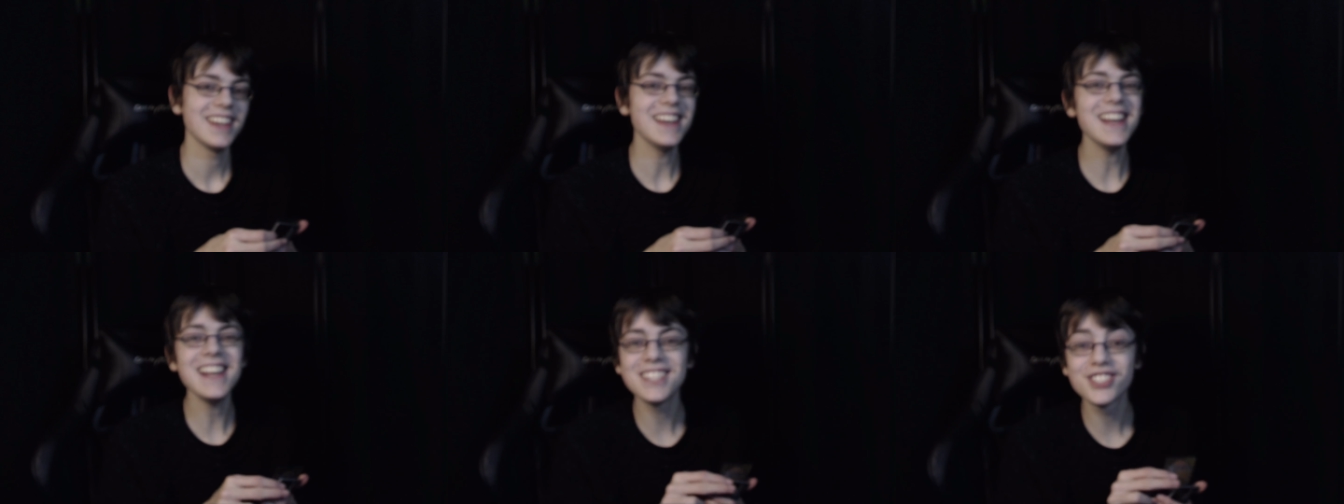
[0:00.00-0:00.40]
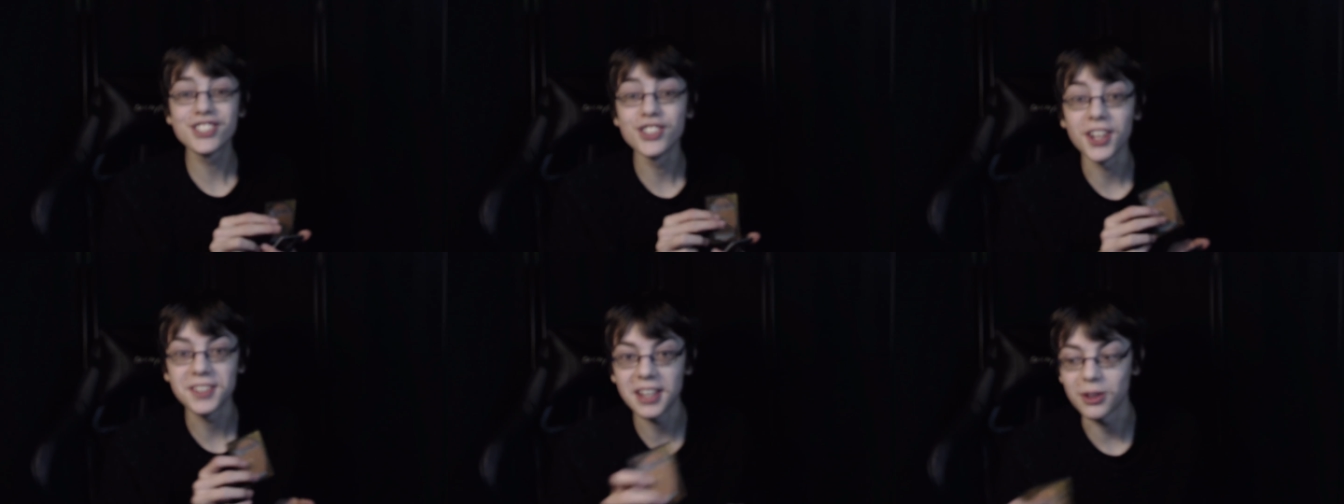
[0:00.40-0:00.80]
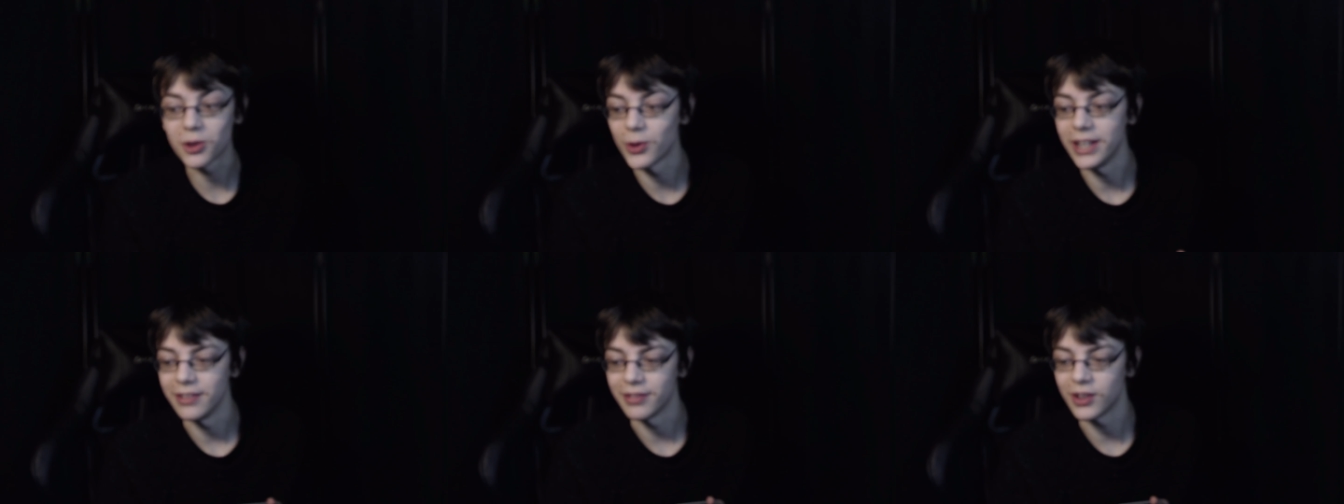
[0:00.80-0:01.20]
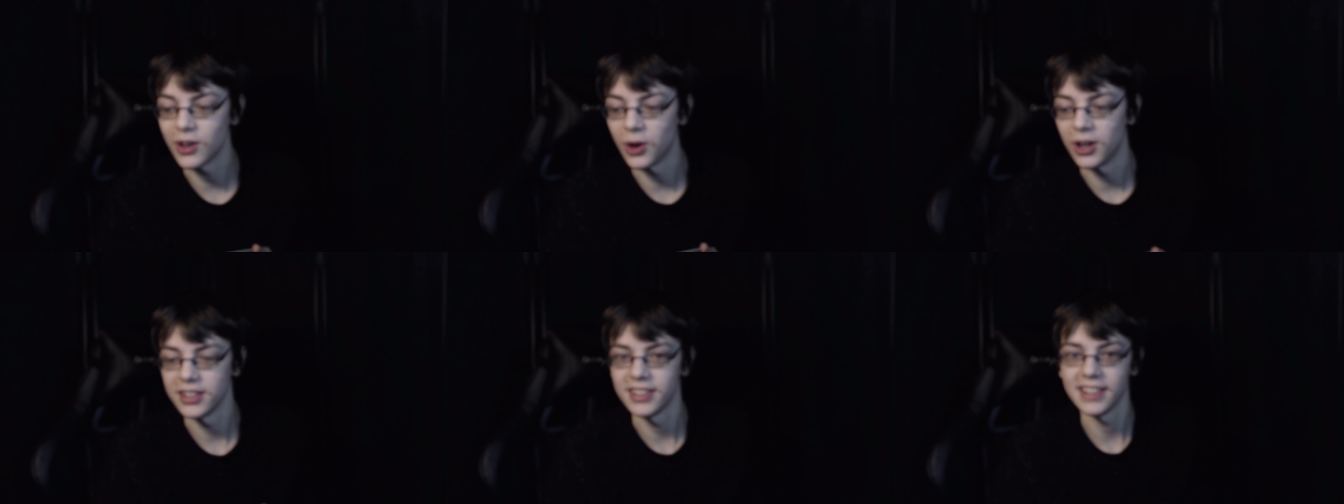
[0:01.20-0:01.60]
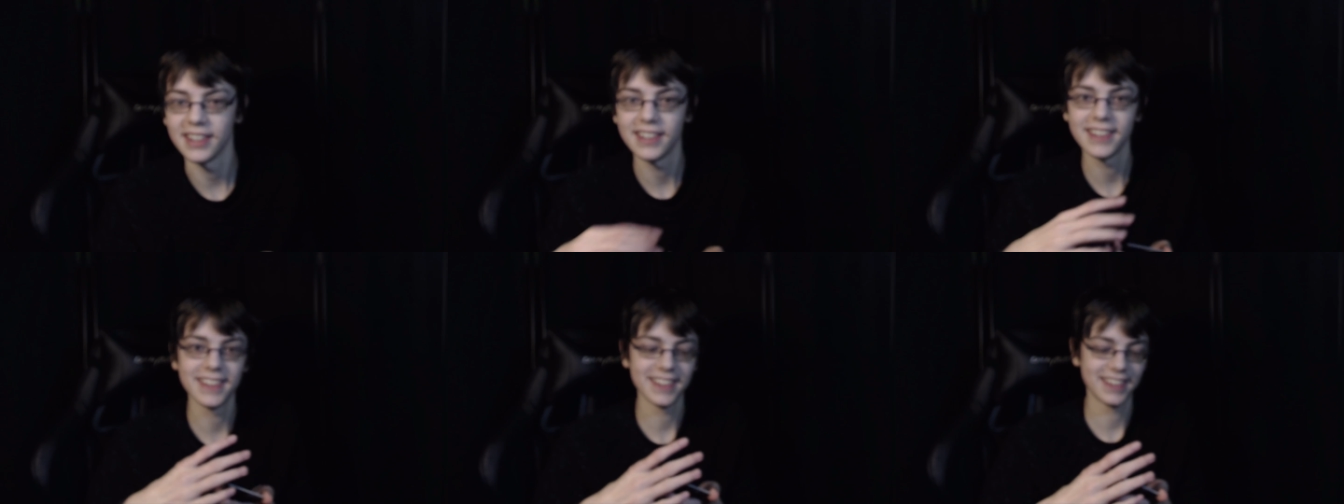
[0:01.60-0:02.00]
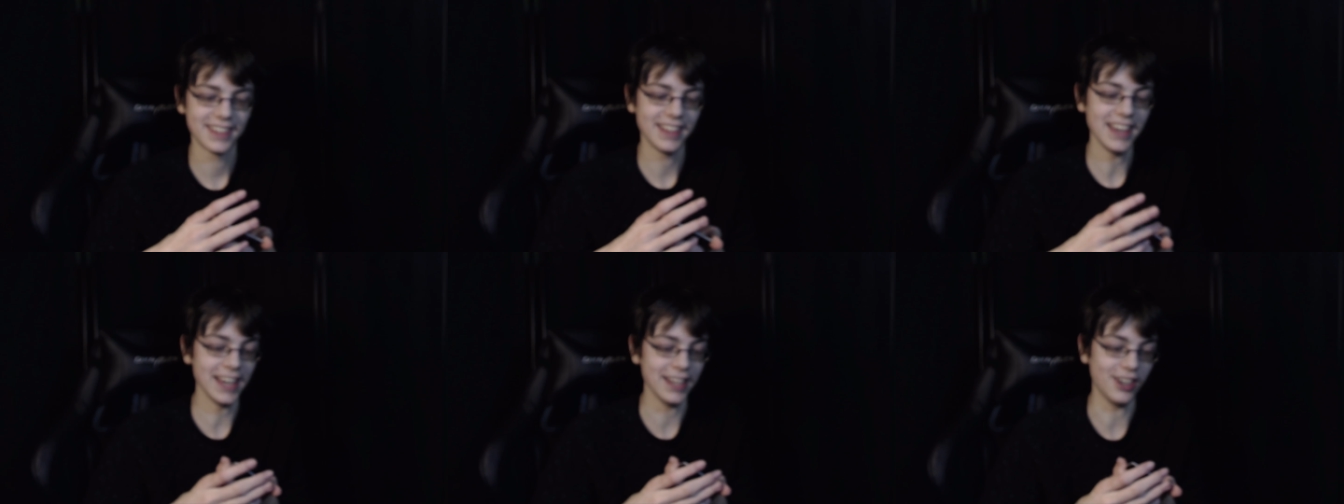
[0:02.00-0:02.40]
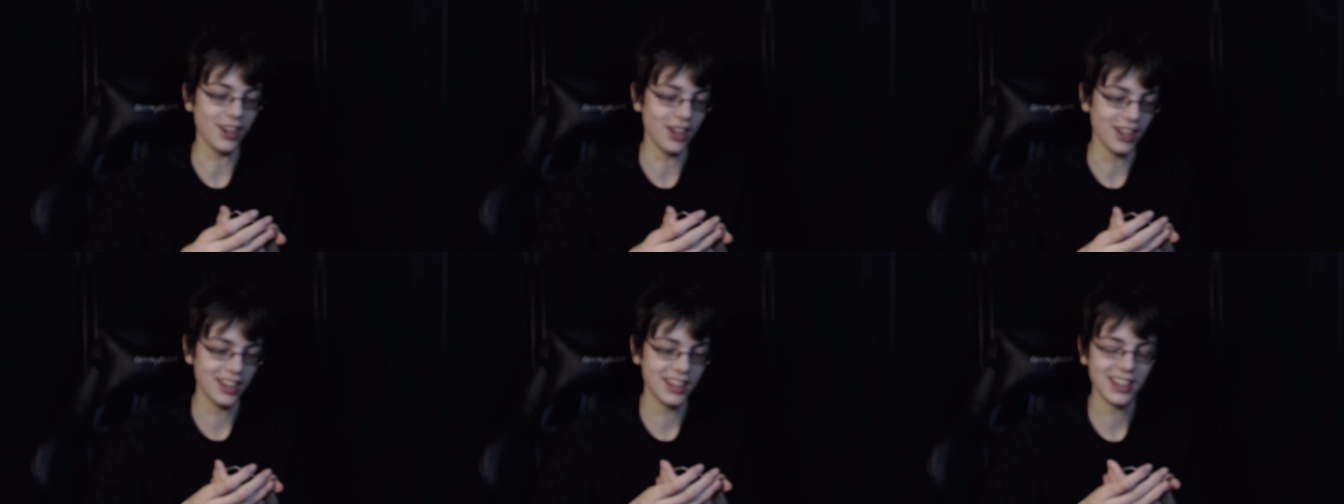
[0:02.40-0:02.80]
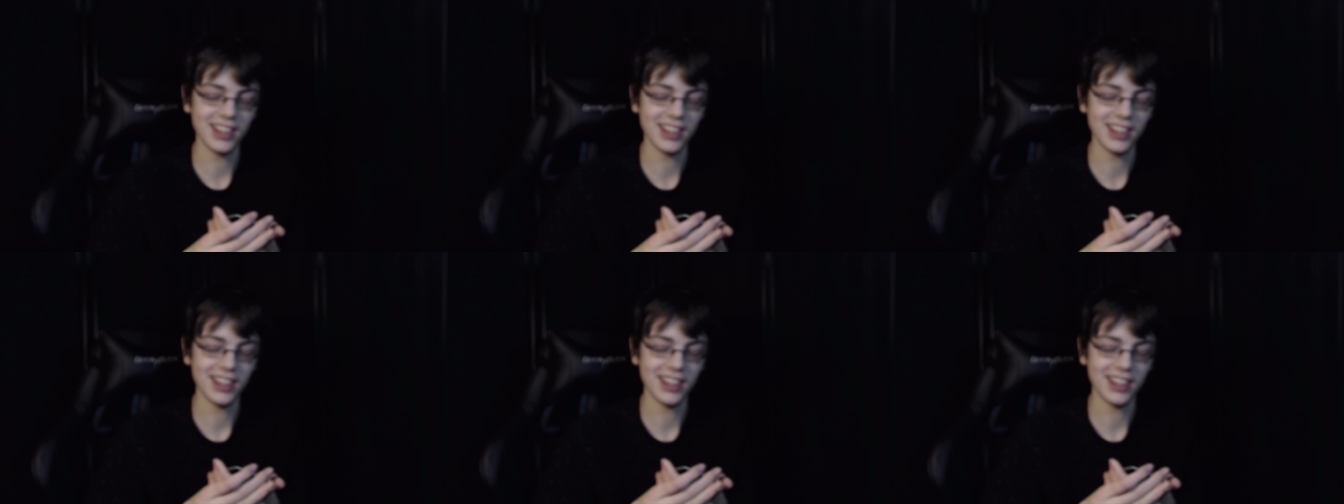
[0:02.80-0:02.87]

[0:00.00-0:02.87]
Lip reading: it's not that great of a card at all.